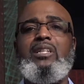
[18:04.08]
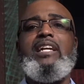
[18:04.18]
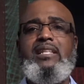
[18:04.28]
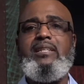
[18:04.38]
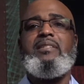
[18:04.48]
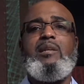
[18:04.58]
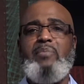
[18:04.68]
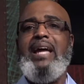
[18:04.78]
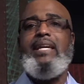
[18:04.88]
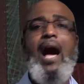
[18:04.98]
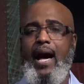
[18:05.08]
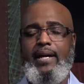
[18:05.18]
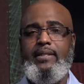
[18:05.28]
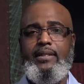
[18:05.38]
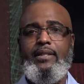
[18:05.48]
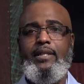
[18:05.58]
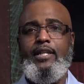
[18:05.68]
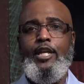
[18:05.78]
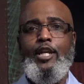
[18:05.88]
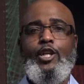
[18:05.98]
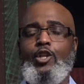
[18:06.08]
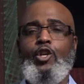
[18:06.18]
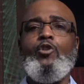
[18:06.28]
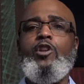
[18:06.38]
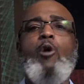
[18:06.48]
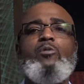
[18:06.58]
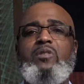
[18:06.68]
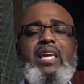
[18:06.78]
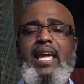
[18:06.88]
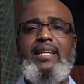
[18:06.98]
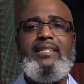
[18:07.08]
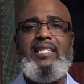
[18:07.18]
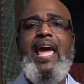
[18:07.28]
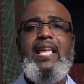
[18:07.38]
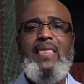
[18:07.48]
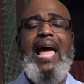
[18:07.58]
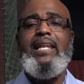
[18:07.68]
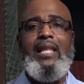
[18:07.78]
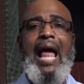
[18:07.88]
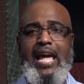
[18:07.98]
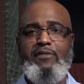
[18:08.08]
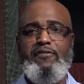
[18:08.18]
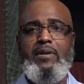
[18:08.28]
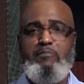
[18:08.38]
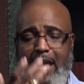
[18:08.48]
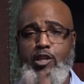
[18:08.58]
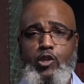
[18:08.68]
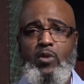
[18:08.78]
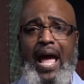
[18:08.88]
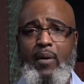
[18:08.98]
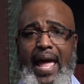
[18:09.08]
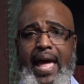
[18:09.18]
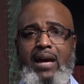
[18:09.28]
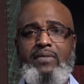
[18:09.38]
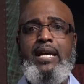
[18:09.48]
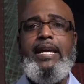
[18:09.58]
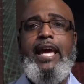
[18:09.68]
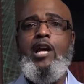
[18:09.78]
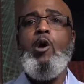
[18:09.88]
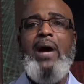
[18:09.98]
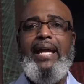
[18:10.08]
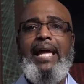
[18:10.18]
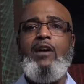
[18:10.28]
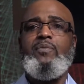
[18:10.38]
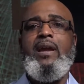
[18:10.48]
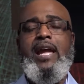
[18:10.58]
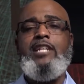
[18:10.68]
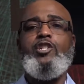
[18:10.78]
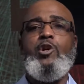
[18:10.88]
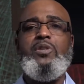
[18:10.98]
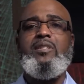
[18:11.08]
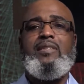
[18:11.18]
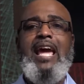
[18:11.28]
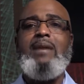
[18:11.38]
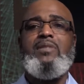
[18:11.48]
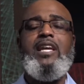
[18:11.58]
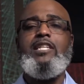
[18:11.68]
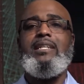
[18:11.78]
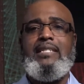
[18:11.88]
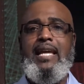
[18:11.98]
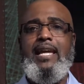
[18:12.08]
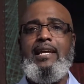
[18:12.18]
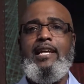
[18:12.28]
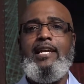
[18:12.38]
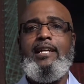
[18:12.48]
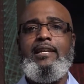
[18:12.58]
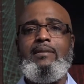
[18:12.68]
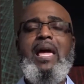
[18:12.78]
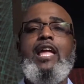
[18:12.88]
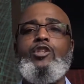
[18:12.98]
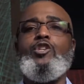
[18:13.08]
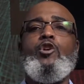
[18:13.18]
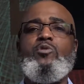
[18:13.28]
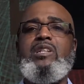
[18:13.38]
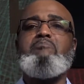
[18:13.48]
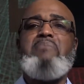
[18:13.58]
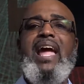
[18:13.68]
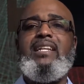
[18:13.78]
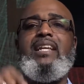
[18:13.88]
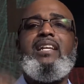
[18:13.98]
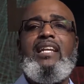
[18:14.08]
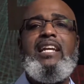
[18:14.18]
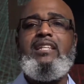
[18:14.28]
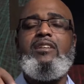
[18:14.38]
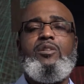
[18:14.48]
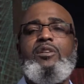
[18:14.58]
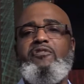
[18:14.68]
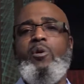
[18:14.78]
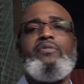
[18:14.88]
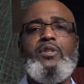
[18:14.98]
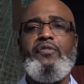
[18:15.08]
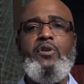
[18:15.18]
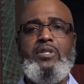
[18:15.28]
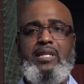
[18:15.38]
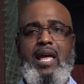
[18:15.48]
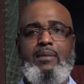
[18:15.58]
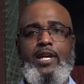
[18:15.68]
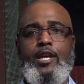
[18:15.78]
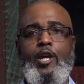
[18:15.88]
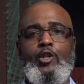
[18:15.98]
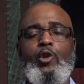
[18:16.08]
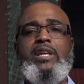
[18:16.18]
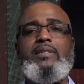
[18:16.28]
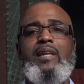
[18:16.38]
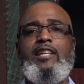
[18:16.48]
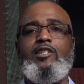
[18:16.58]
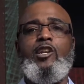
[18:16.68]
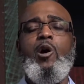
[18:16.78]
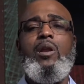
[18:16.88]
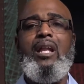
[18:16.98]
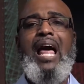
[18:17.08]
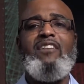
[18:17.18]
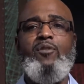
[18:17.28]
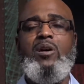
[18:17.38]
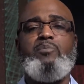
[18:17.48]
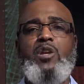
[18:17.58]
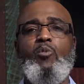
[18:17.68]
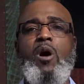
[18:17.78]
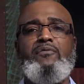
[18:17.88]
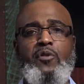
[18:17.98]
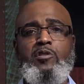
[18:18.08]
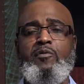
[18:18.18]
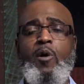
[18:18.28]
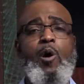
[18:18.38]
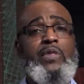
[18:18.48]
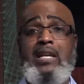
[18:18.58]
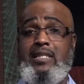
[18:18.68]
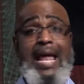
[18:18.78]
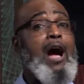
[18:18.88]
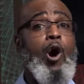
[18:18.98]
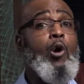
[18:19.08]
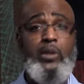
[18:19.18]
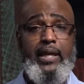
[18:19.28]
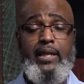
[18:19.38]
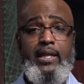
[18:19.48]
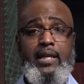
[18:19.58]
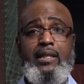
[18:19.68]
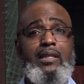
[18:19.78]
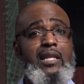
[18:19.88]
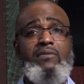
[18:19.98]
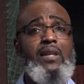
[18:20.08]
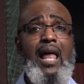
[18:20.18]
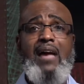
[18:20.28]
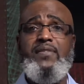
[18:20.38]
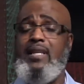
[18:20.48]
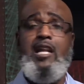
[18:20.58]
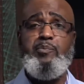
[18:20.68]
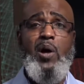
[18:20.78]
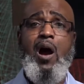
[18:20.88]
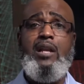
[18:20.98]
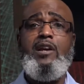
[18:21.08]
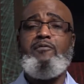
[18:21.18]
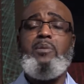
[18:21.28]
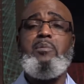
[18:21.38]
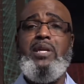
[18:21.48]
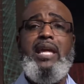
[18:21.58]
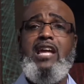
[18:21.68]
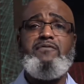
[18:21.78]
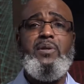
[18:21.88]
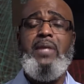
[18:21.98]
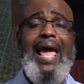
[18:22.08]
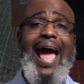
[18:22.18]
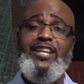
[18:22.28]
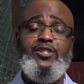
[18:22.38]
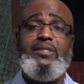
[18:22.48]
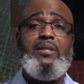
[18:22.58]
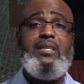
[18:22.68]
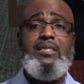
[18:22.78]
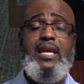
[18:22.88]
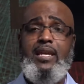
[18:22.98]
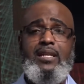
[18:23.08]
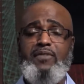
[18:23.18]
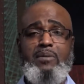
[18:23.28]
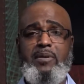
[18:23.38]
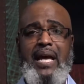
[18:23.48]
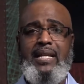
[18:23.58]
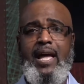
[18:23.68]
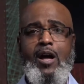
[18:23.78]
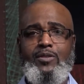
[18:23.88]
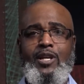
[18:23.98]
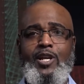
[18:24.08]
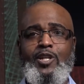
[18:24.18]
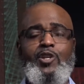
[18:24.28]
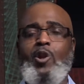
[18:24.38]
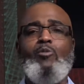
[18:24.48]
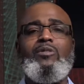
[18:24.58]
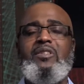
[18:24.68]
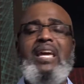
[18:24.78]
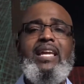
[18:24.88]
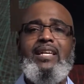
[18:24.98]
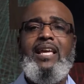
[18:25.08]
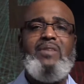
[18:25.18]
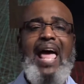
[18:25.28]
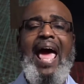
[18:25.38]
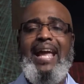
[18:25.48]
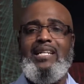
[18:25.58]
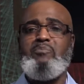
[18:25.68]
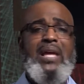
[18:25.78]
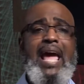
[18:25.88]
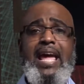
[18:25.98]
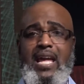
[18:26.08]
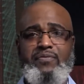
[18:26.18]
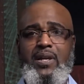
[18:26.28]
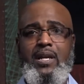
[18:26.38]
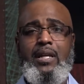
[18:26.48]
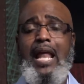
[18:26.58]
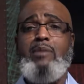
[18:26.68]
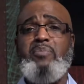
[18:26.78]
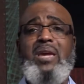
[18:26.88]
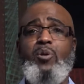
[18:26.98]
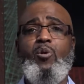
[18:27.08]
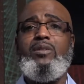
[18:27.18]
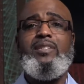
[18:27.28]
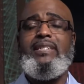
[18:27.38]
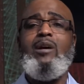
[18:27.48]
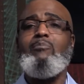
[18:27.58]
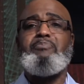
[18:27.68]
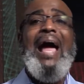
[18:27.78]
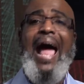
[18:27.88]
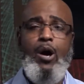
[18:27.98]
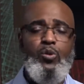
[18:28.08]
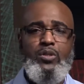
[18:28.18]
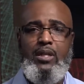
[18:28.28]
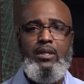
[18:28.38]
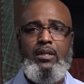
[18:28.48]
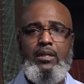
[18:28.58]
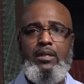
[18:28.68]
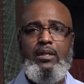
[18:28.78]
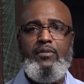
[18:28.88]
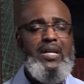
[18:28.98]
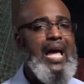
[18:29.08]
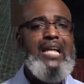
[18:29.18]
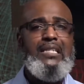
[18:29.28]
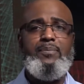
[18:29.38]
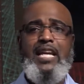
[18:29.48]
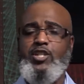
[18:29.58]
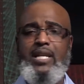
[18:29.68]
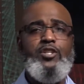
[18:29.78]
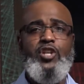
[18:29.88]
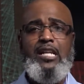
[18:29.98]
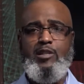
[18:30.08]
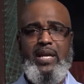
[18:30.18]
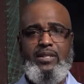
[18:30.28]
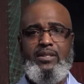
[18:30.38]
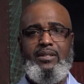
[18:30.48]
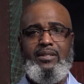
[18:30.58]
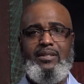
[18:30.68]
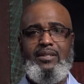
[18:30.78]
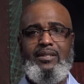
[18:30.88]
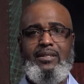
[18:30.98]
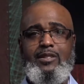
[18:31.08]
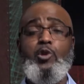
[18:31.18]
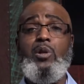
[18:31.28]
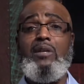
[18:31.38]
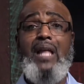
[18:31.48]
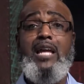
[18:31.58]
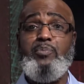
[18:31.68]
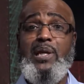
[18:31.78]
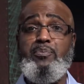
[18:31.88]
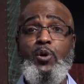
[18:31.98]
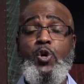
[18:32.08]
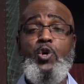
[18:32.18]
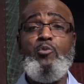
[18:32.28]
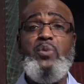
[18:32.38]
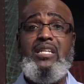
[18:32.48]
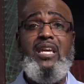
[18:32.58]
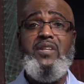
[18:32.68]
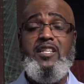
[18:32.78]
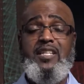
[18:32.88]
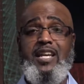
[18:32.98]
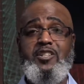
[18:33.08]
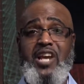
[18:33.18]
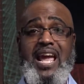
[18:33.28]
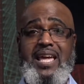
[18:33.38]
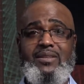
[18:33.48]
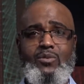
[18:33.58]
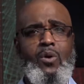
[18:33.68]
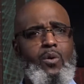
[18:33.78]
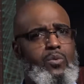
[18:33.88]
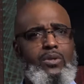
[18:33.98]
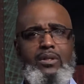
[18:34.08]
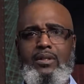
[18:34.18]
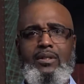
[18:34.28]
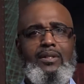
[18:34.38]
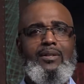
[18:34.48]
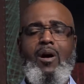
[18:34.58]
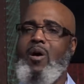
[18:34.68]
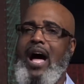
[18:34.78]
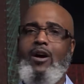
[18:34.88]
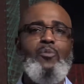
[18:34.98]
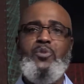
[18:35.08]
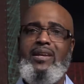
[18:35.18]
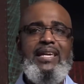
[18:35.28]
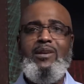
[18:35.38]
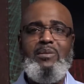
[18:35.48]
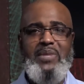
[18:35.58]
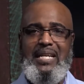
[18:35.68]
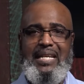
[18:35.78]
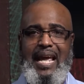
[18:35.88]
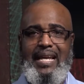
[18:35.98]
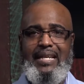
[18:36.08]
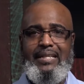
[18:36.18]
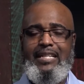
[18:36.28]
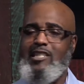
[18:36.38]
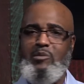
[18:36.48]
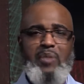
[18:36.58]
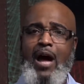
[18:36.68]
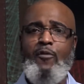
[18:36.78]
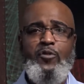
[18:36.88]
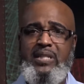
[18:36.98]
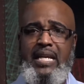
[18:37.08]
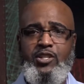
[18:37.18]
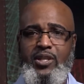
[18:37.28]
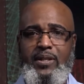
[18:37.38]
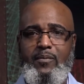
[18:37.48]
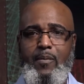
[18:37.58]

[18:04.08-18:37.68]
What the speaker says: leniency by God, you don't then take that life that you now have and go back out there and do the same thing you did that you demanded leniency for the first time. So he says your life ought to be one, first of all, that is now holy. Live a life set apart from the behavior and the actions and the thinking of everybody else. You don't think and act and behave like people who are still bound for condemnation and judgment. You live like people who've been given a second chance. Woo! Oh, I hope you're hearing me today. This is powerful teaching.